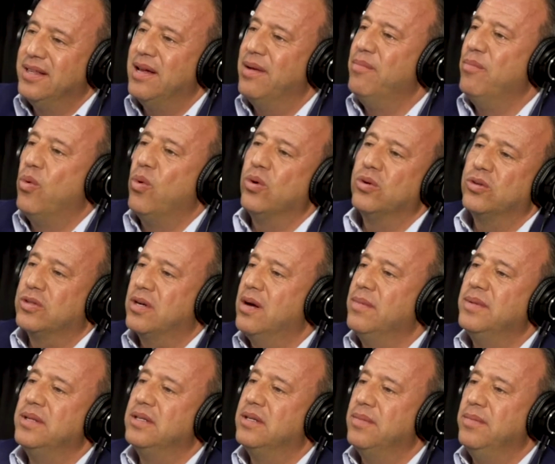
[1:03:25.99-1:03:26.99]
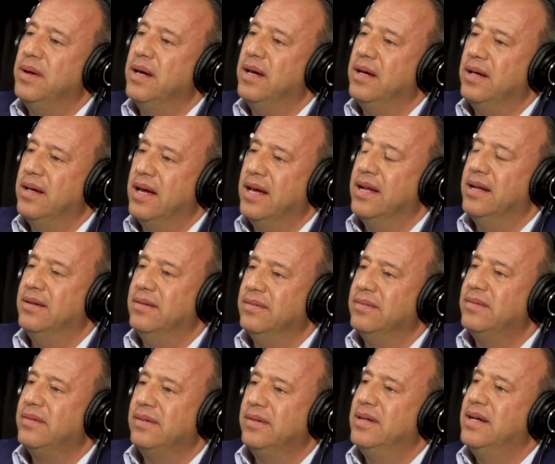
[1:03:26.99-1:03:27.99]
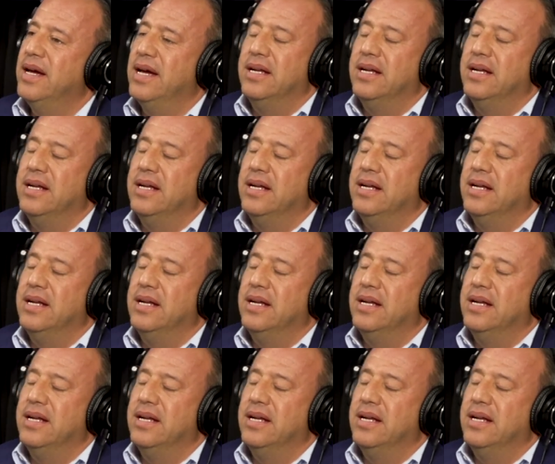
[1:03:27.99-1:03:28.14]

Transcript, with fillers: that more is coming to me. I and, believe that.